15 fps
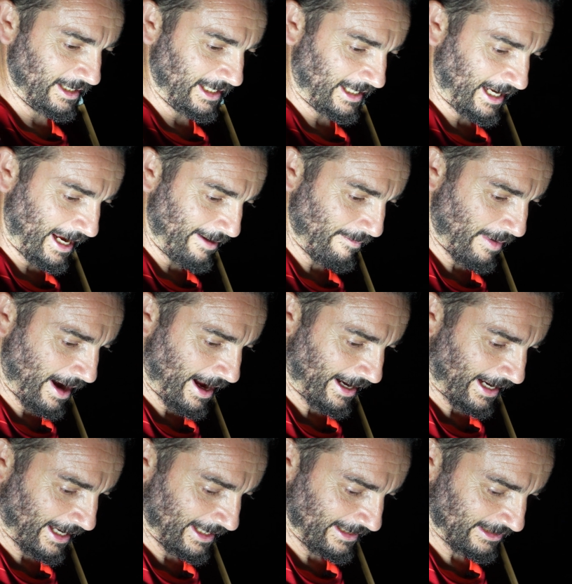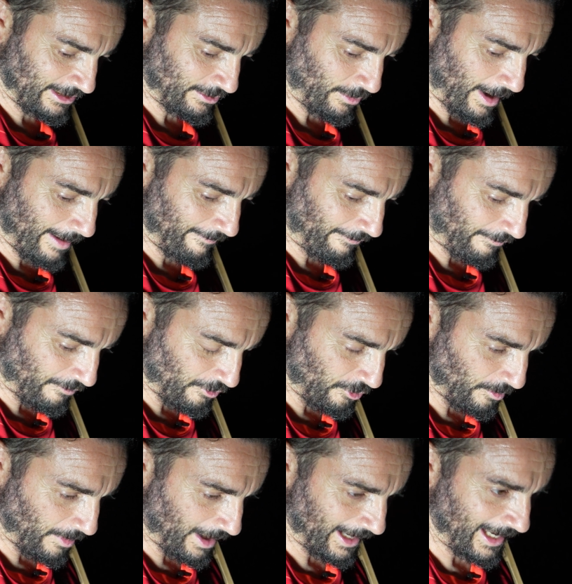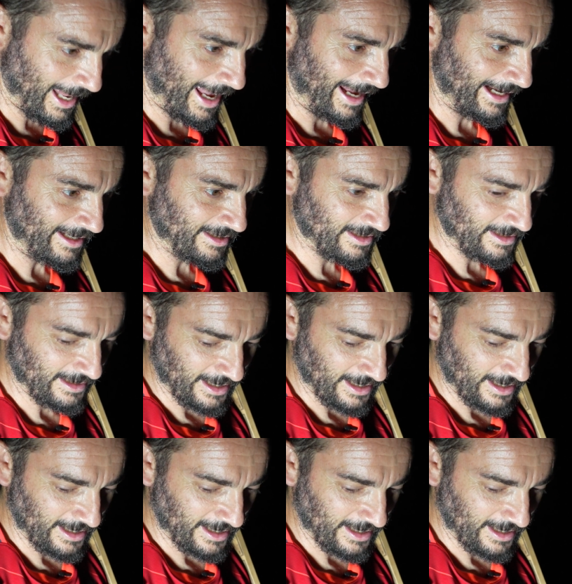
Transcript: and it came back and it swam through my legs